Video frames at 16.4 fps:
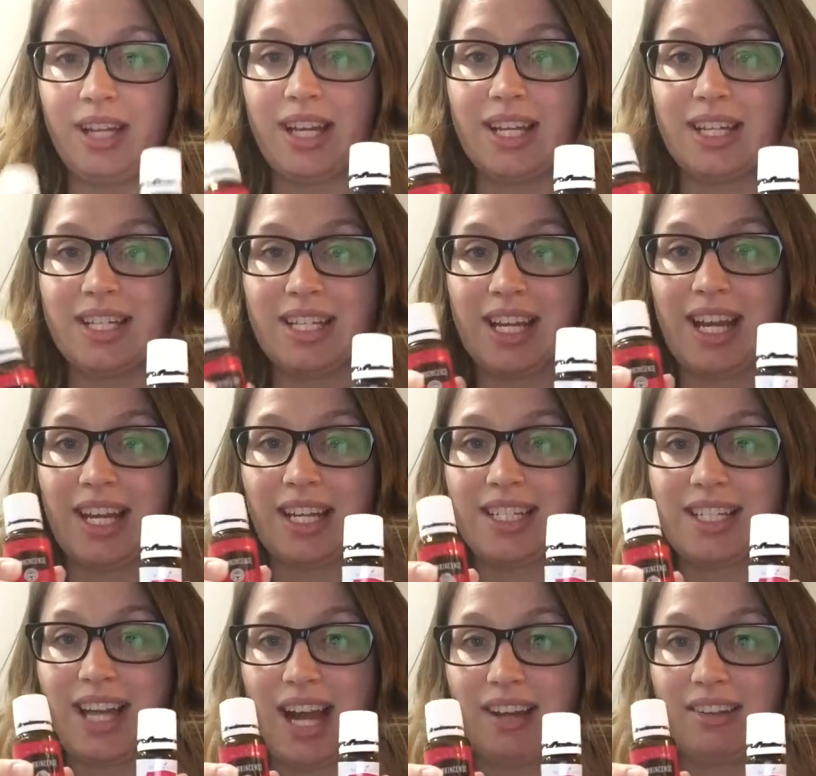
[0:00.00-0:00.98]
it's
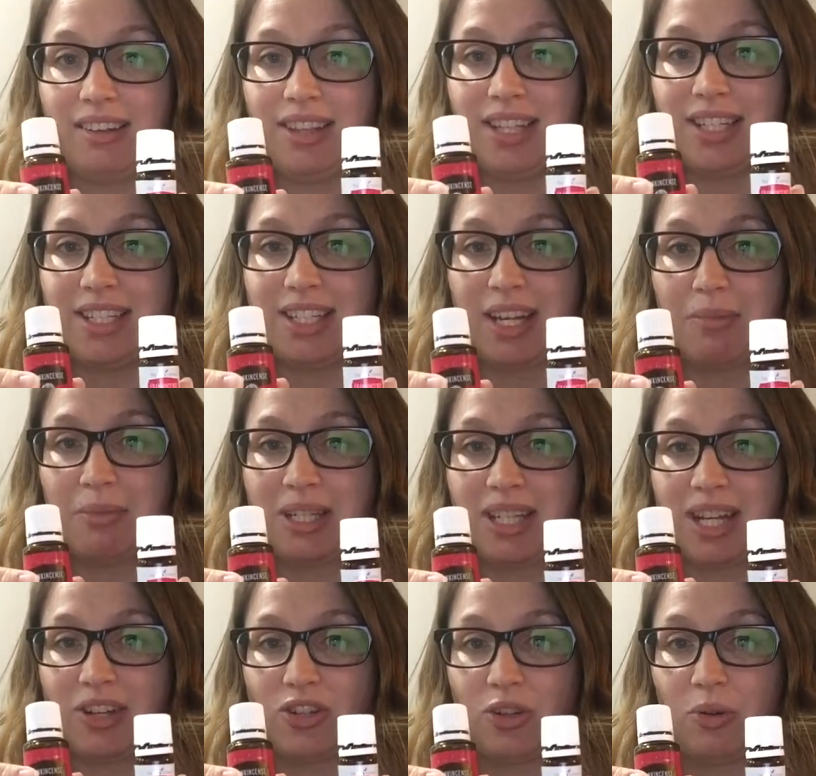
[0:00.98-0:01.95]
exactly the same
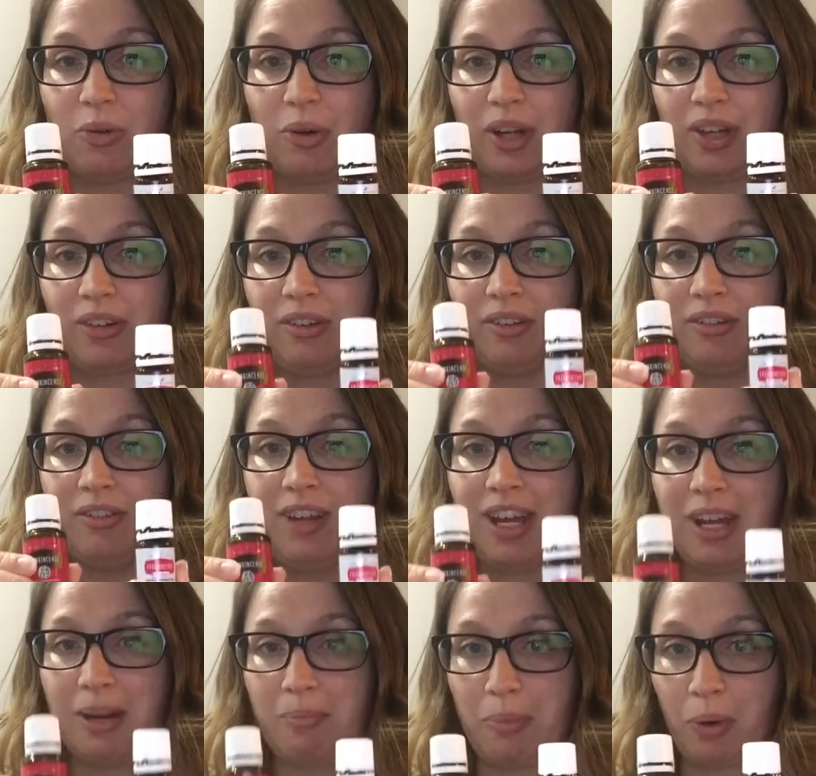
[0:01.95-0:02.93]
essential oil
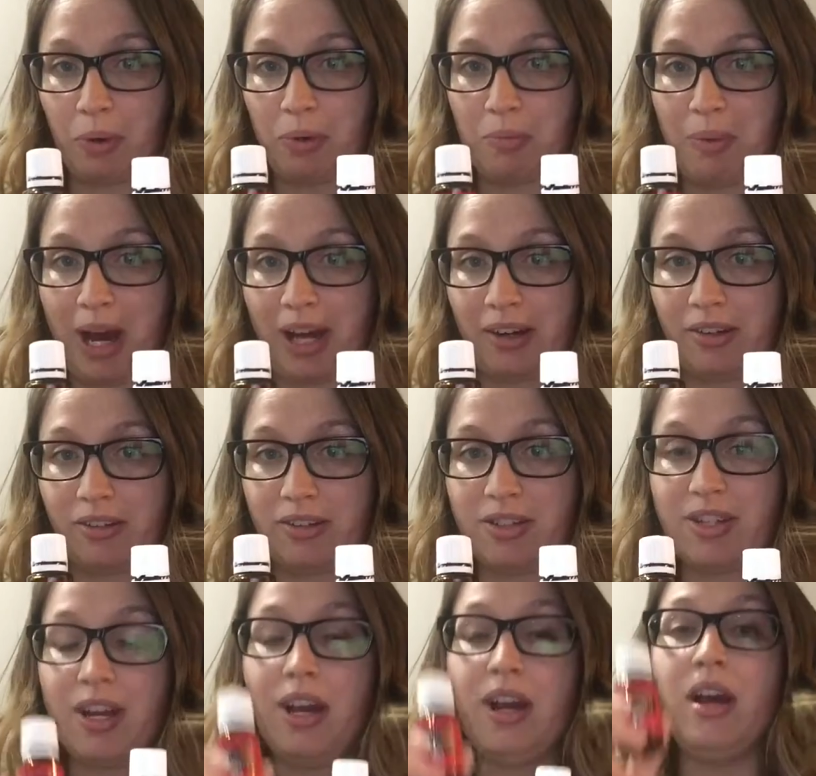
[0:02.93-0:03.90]
in both
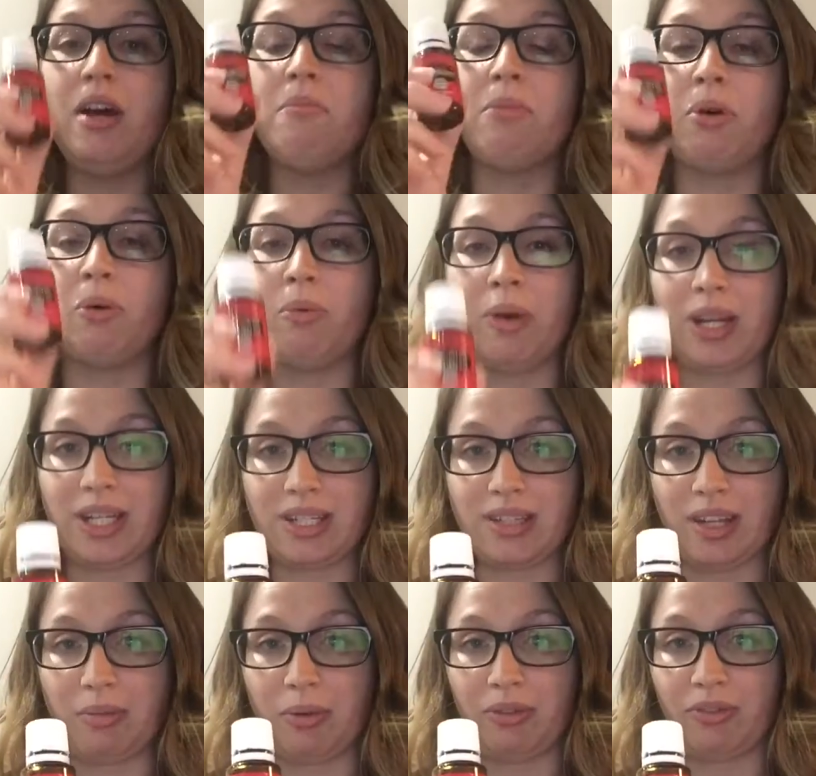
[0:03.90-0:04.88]
bottles, but one is
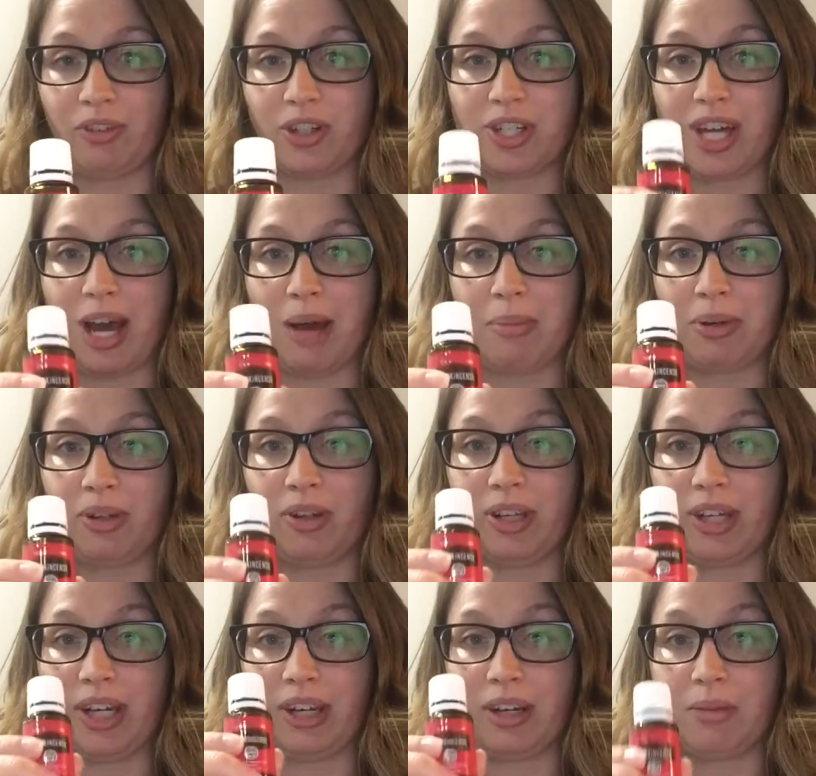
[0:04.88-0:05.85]
labeled for topical
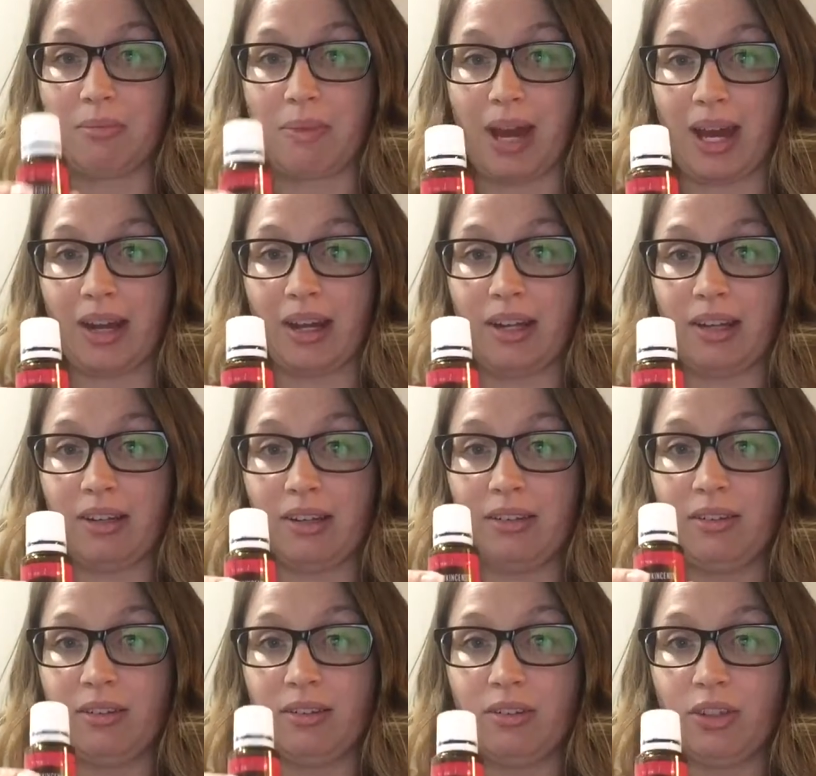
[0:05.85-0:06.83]
and aromatic
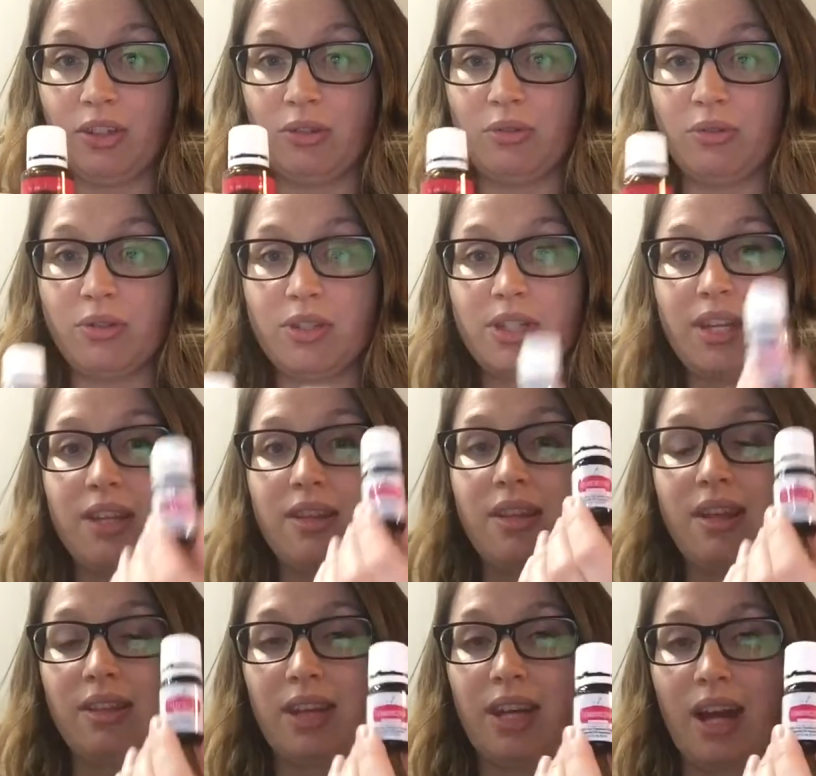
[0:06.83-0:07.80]
use, and
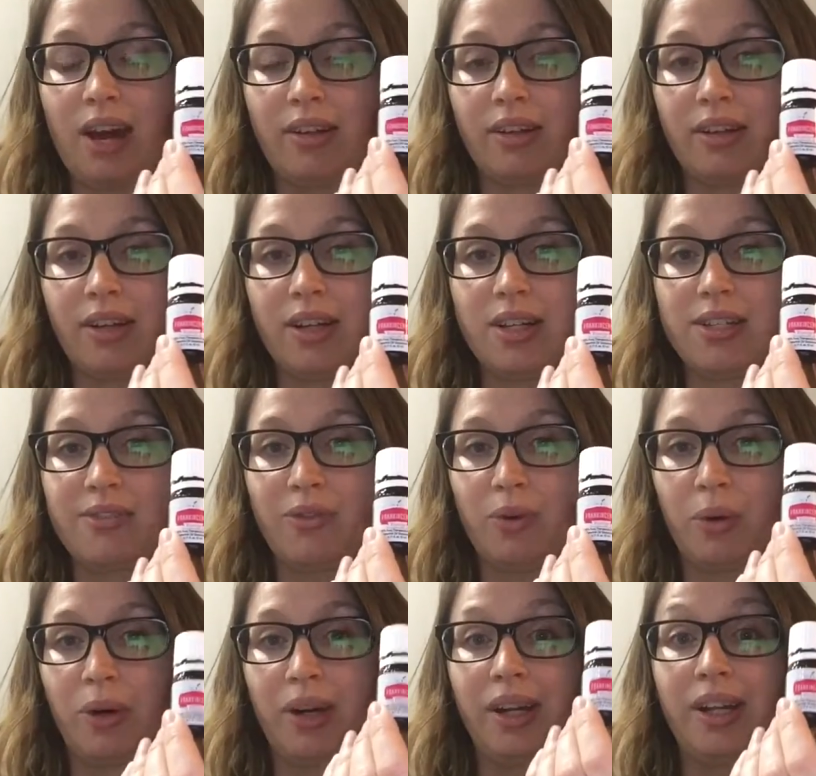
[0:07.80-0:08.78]
then the other is
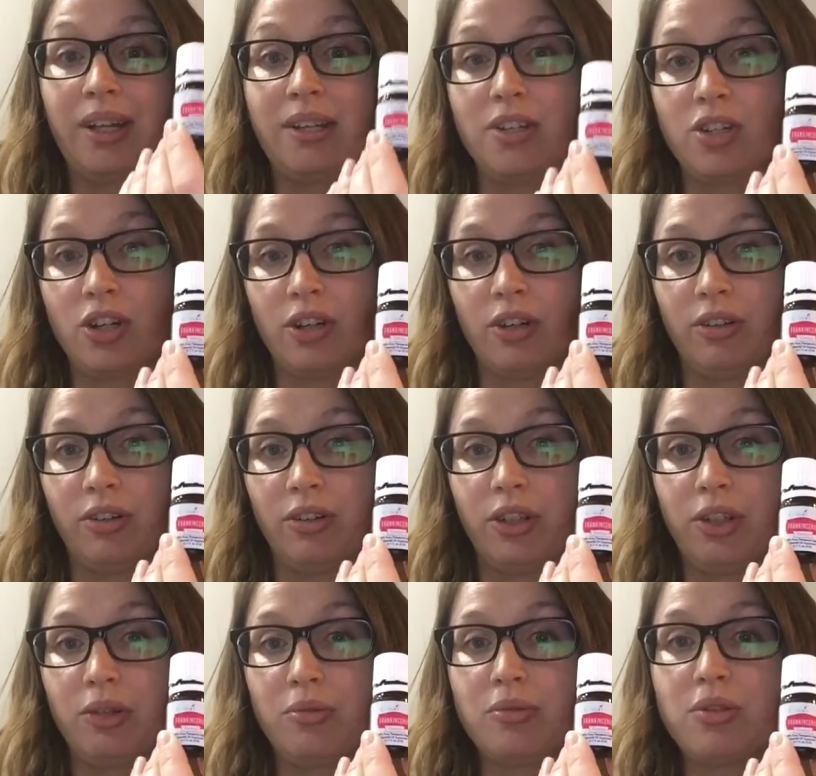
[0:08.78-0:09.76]
for internal
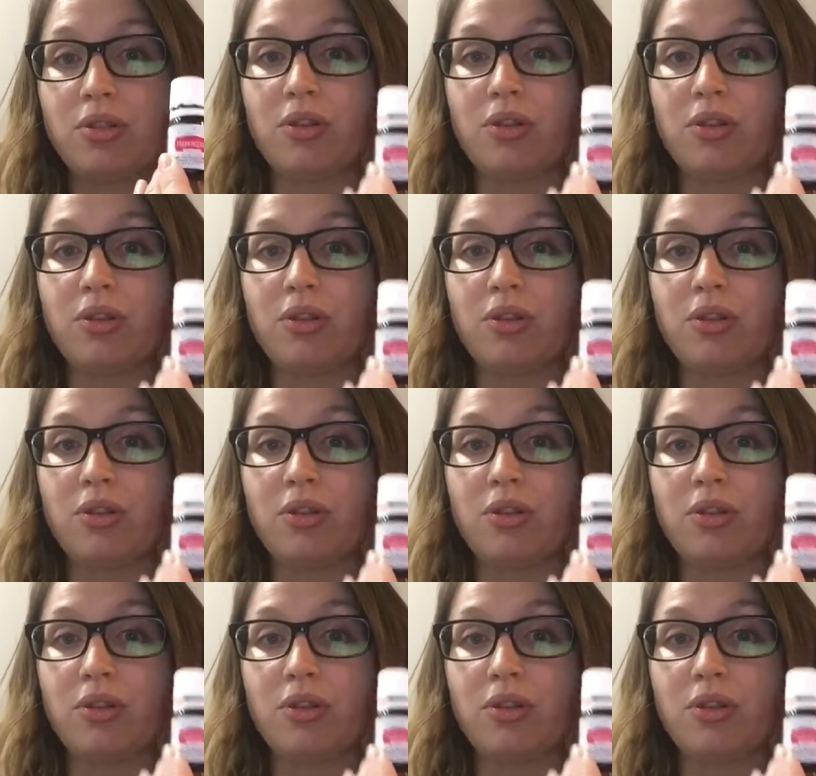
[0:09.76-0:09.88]
use.